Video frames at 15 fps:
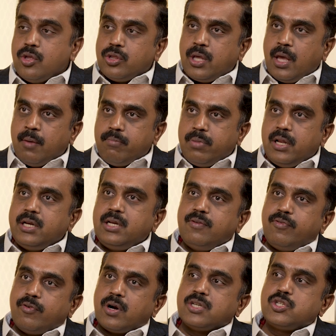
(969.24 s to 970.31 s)
The ability
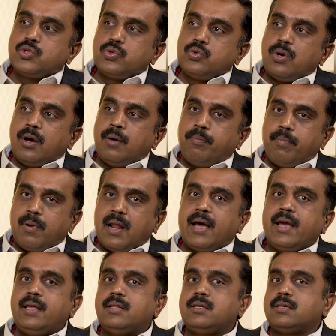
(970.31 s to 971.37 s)
for us to
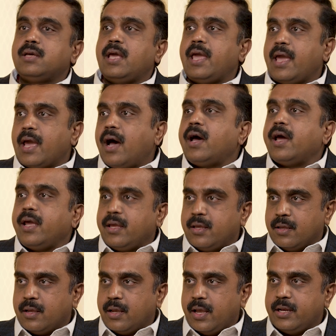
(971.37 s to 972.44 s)
apply the AI
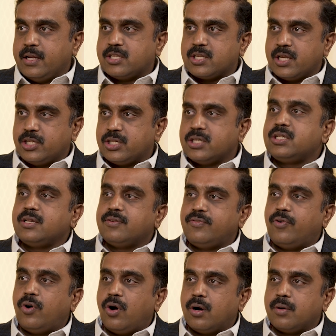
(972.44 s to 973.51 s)
in its agentic
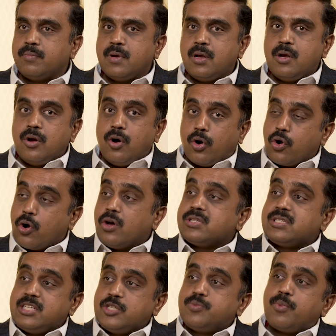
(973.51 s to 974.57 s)
form across
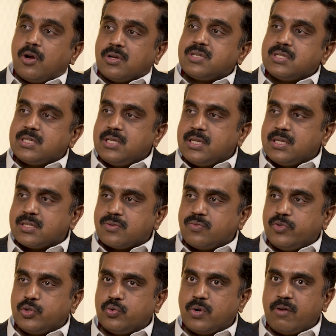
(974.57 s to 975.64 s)
these processes,
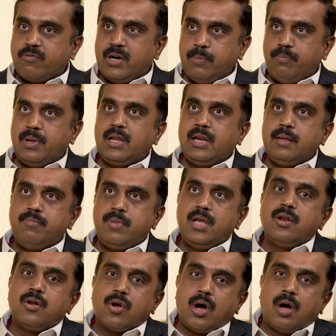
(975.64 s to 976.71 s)
which would have typically
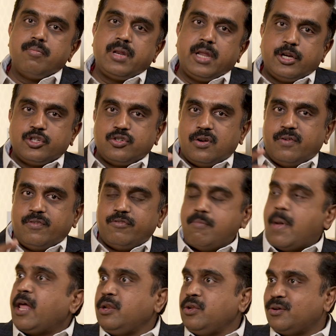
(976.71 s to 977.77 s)
been a combination of
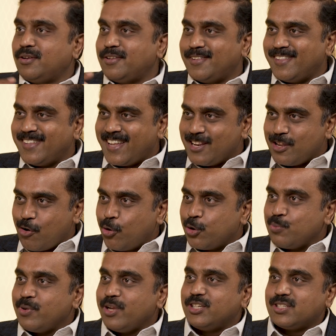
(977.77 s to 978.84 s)
manual and
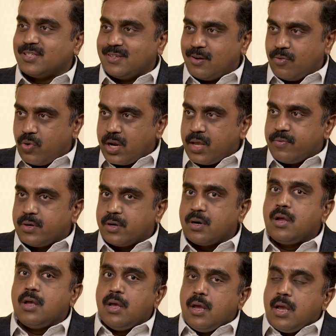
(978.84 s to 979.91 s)
automation, whatever,
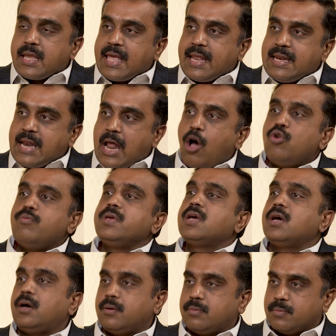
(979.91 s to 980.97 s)
can now
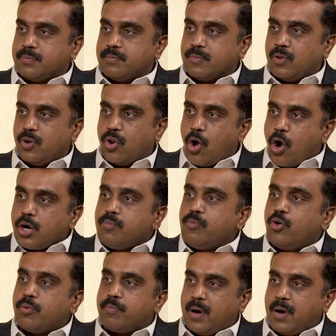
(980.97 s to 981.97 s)
become a lot more